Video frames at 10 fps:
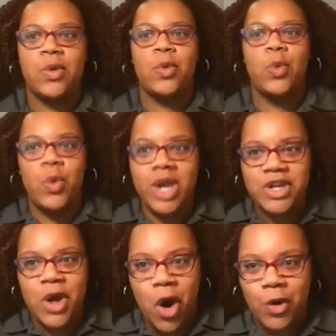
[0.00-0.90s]

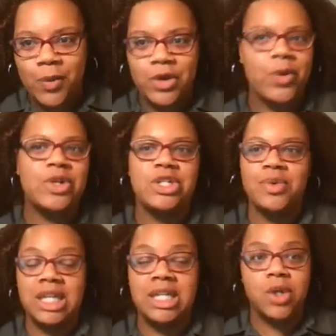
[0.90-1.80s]
when are we going to
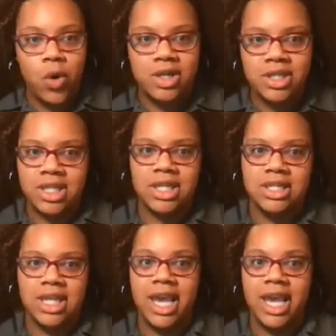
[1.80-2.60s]
release courses,